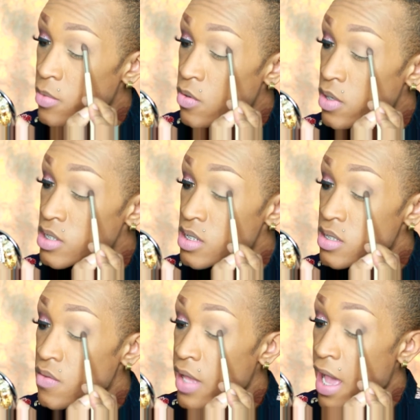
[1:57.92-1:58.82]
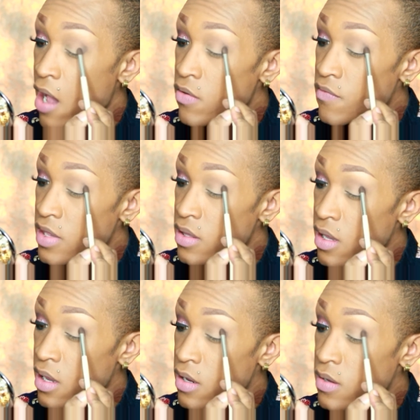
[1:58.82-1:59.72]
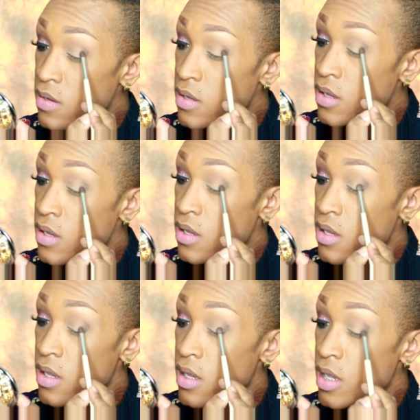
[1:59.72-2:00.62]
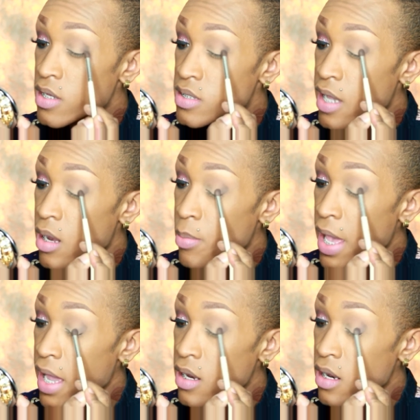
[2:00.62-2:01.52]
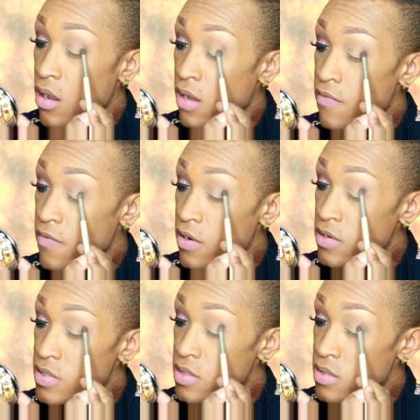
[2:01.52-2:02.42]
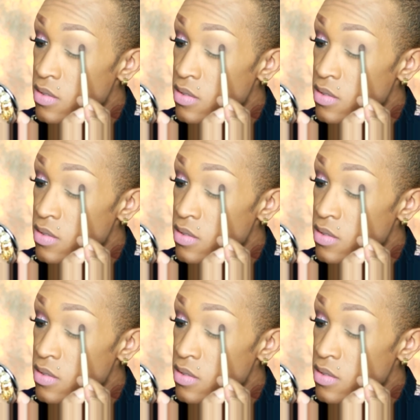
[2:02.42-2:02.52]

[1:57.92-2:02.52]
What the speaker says: I'm going just on that outer V there and just kind of packing it on first,